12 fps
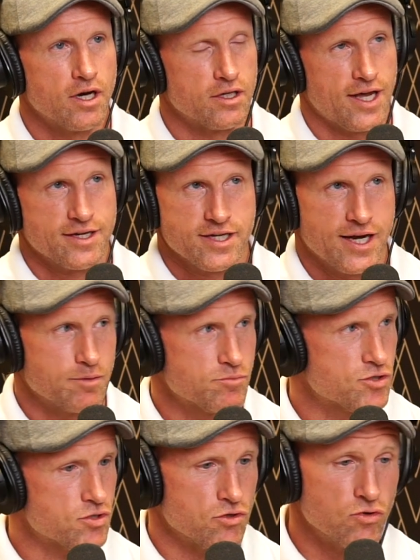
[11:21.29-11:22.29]
a lot of
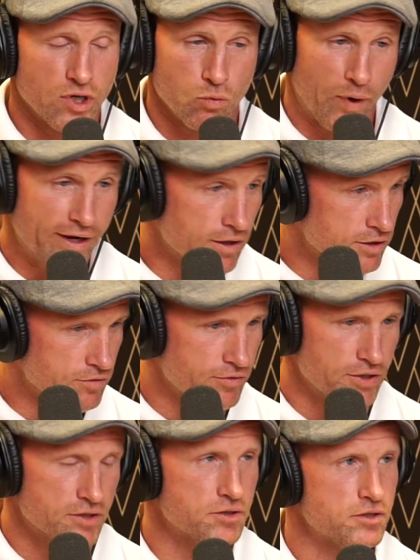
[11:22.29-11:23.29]
times you can wait on your
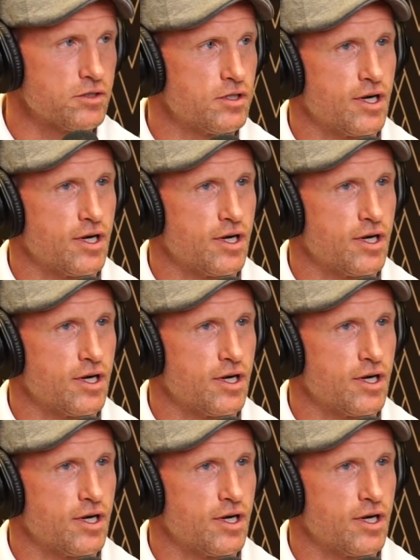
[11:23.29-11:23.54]
vehicle.